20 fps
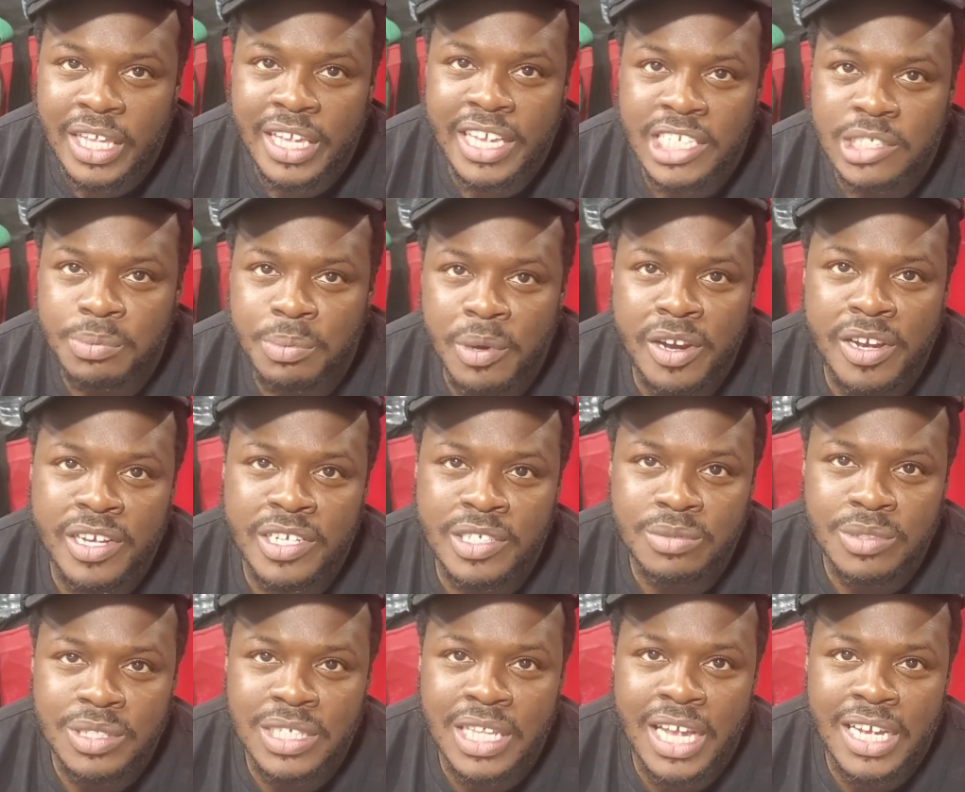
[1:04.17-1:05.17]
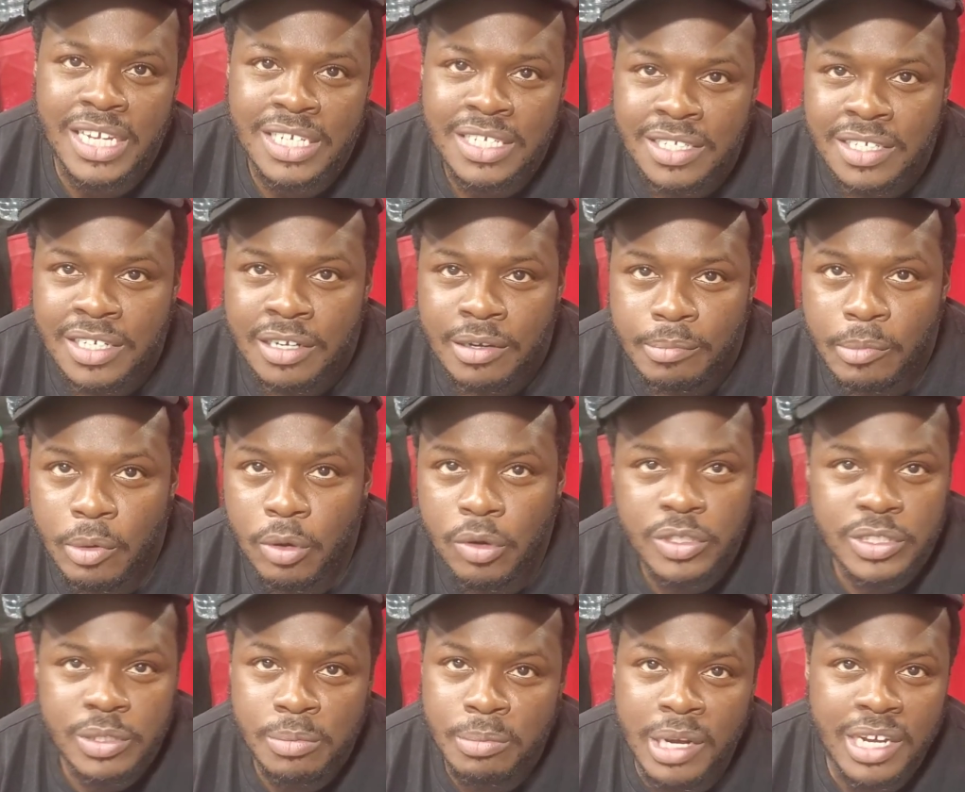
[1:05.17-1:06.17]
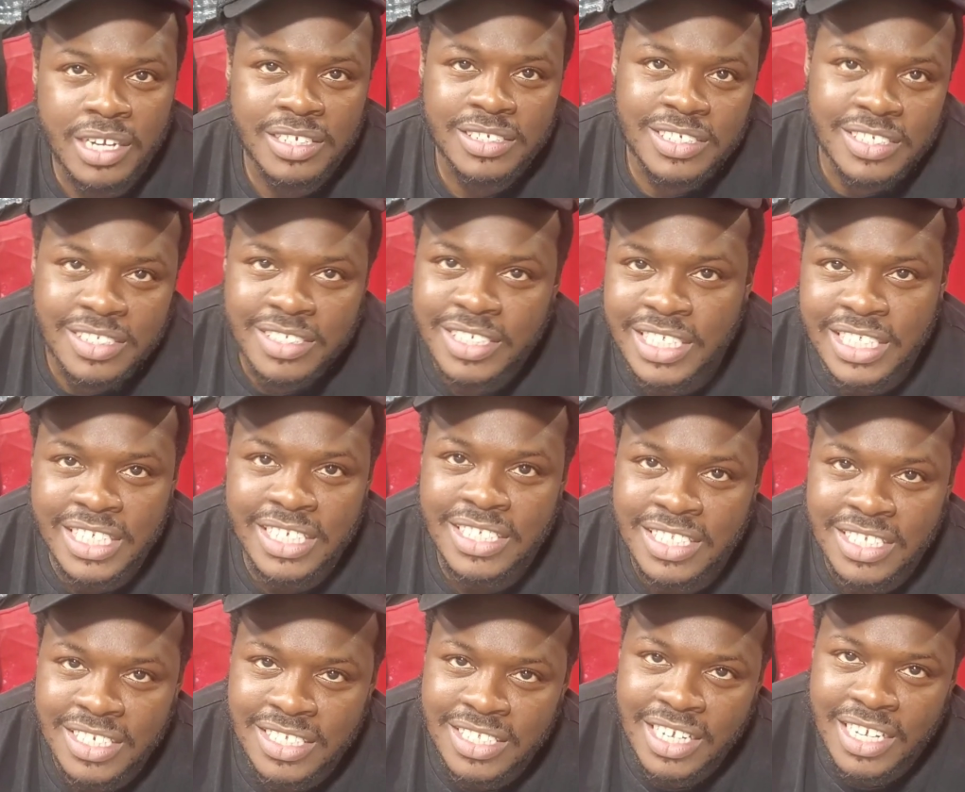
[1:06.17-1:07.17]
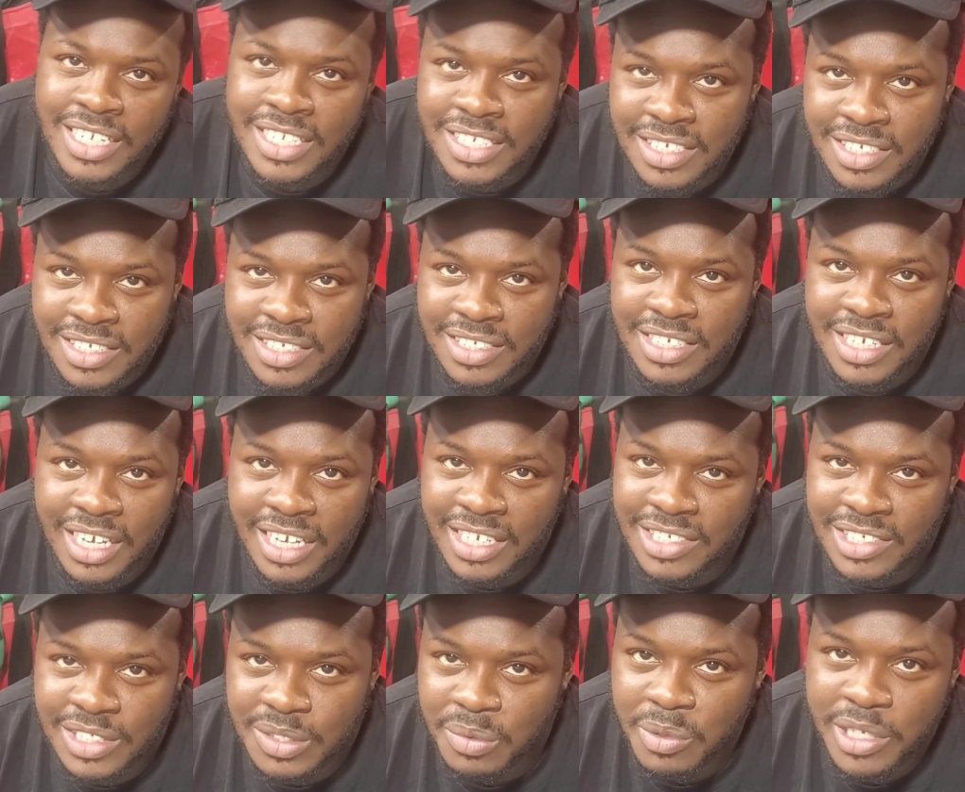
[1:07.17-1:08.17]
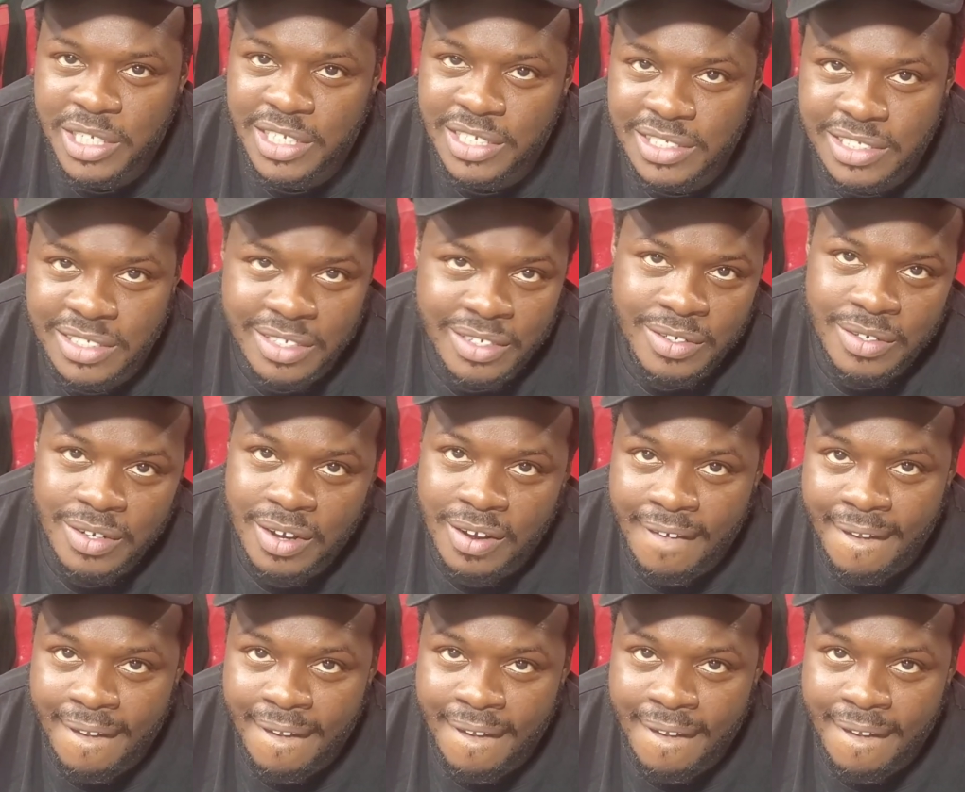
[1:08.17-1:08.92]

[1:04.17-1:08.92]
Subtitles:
What their experience was like. Boy was a monster at the end of the day. He ain't sweet, so.